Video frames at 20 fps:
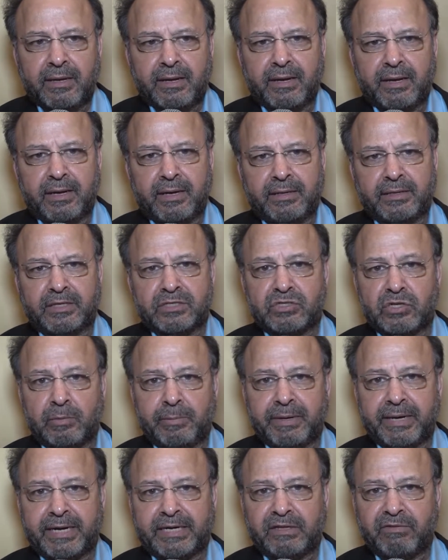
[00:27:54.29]
And this will
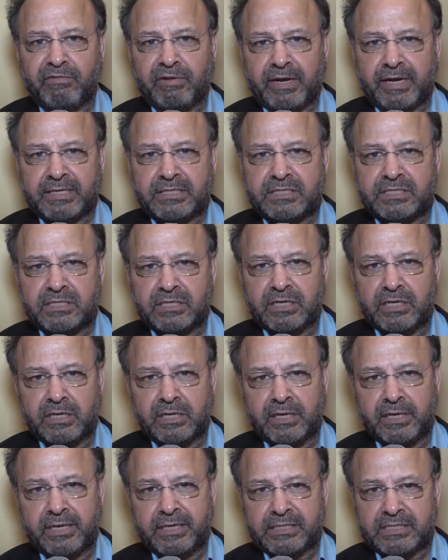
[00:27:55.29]
be at the Village
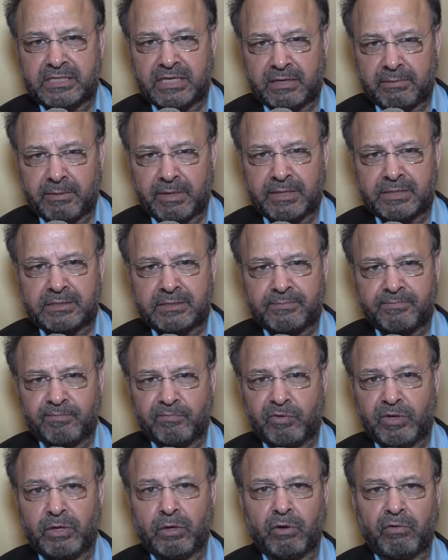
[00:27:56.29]
East Cinemas.
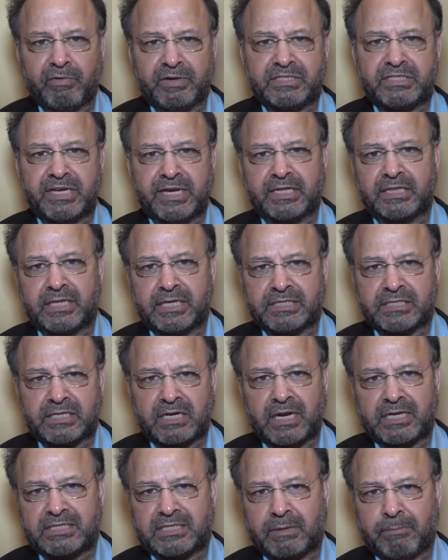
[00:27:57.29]
We always take this
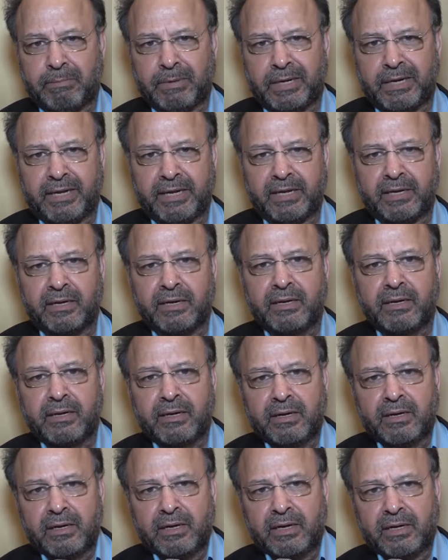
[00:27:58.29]
classic building.
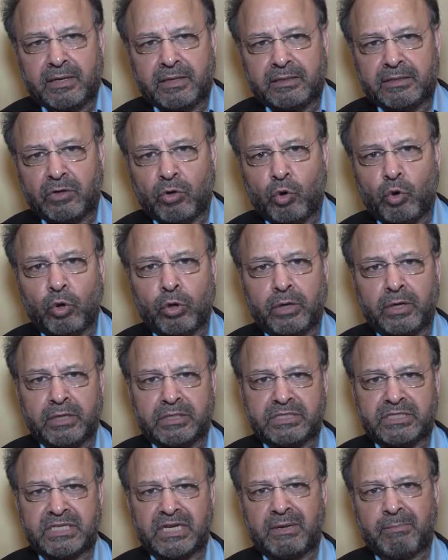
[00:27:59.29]
The whole
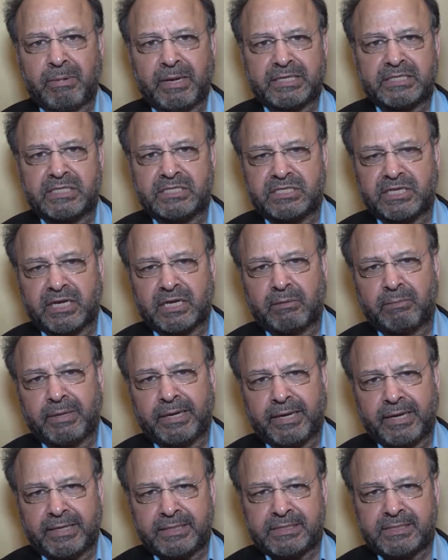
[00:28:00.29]
cineplex is taken by
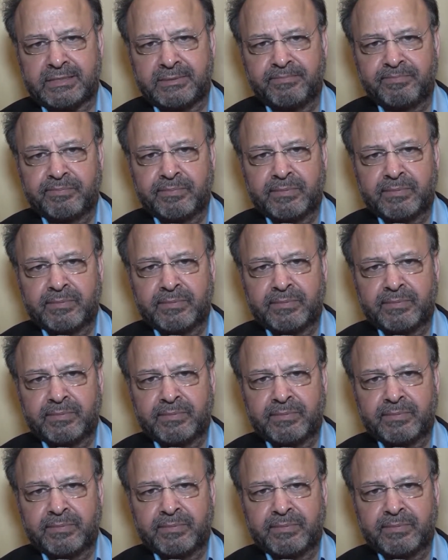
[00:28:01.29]
us.